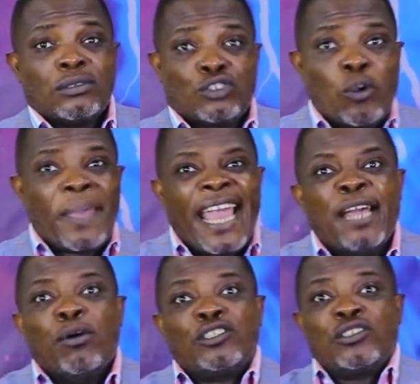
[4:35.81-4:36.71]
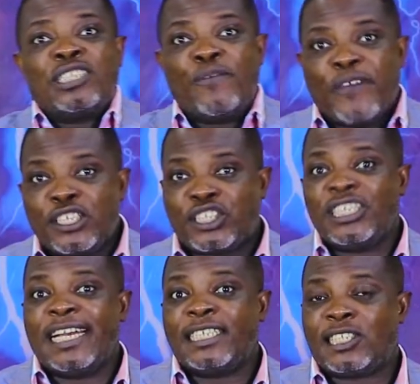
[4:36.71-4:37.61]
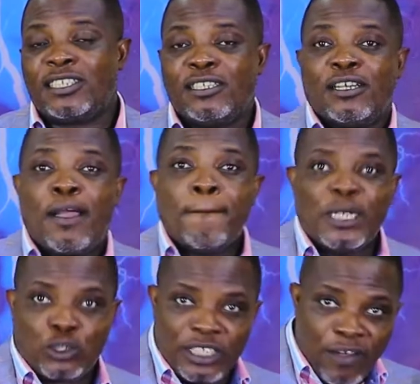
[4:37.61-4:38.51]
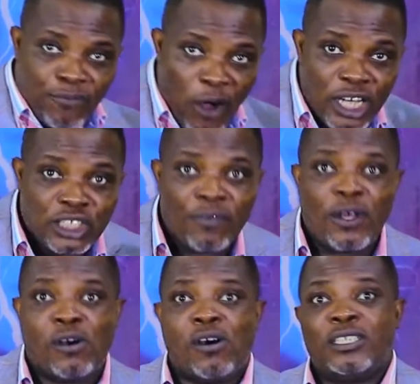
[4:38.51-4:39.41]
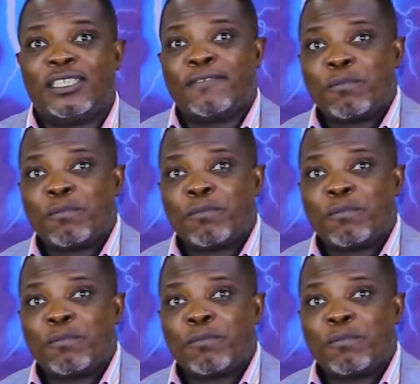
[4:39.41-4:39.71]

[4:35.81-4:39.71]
to be able to differentiate between the voice of God,